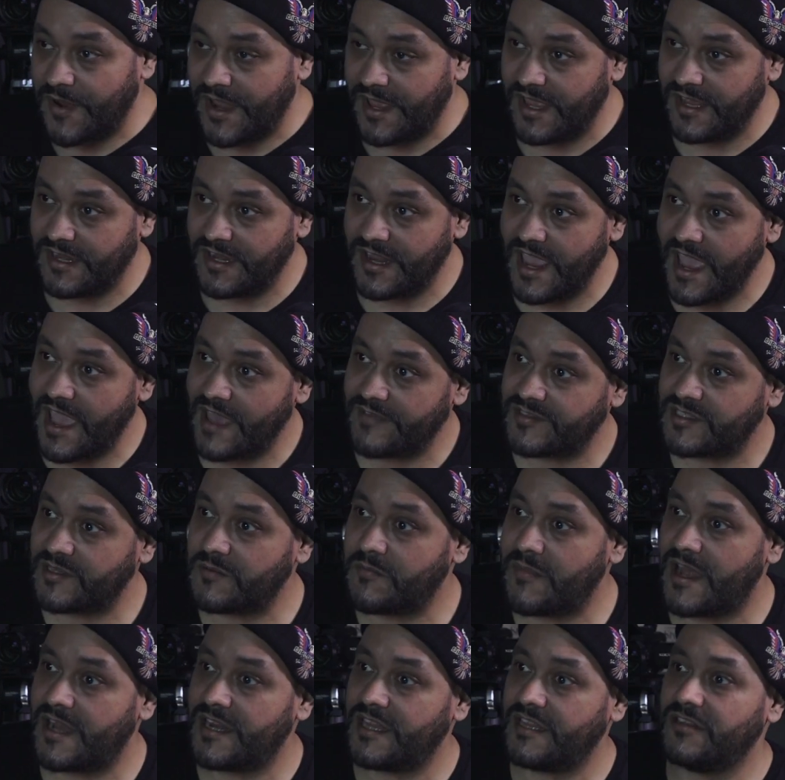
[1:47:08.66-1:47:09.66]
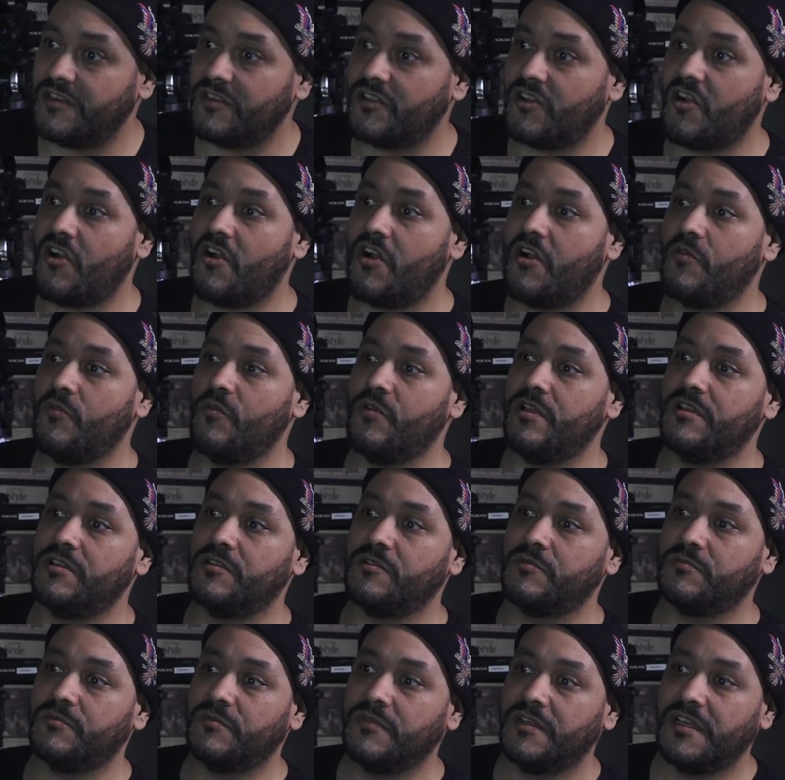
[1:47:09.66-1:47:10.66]
And they have somebody in the car with
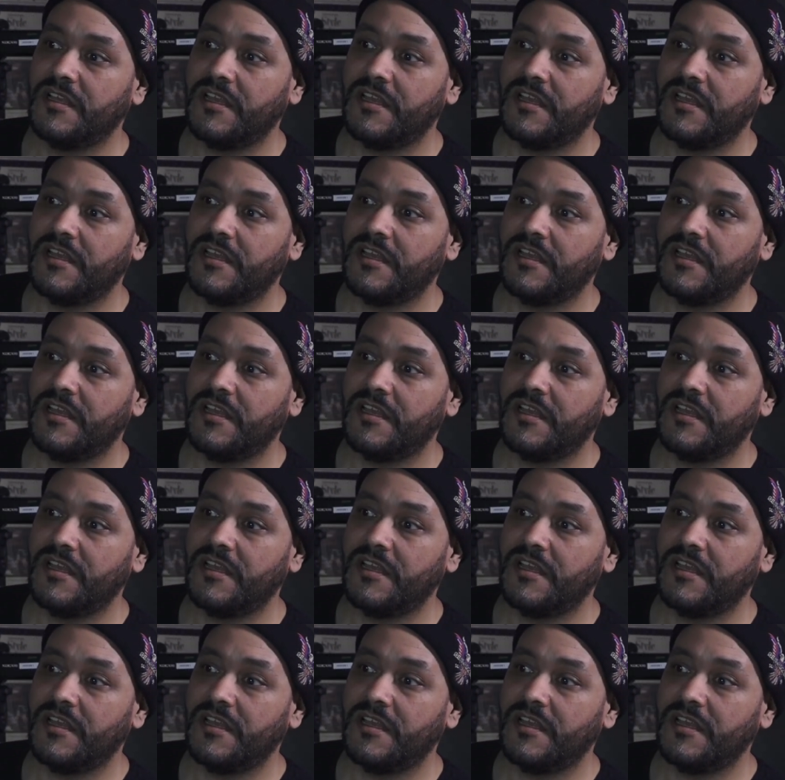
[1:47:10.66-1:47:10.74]
them